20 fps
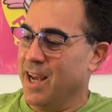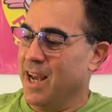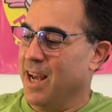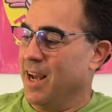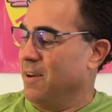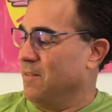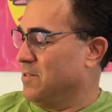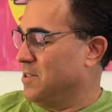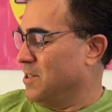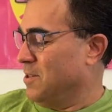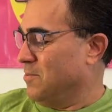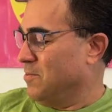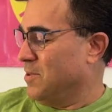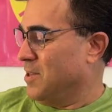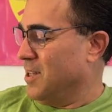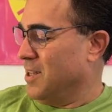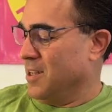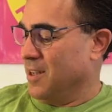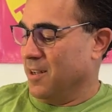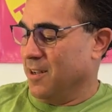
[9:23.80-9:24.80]
have
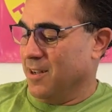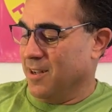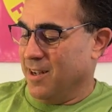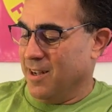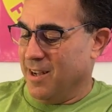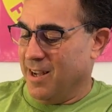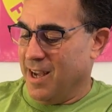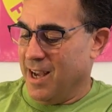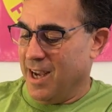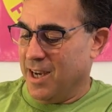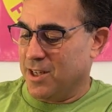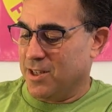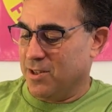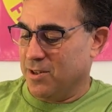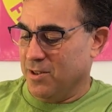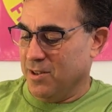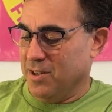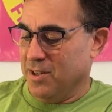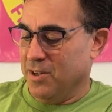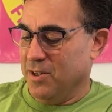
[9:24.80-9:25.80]
something
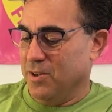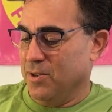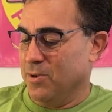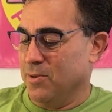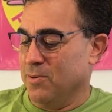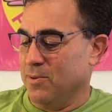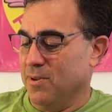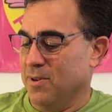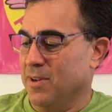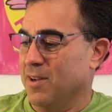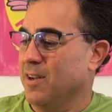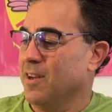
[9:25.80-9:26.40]
actually new,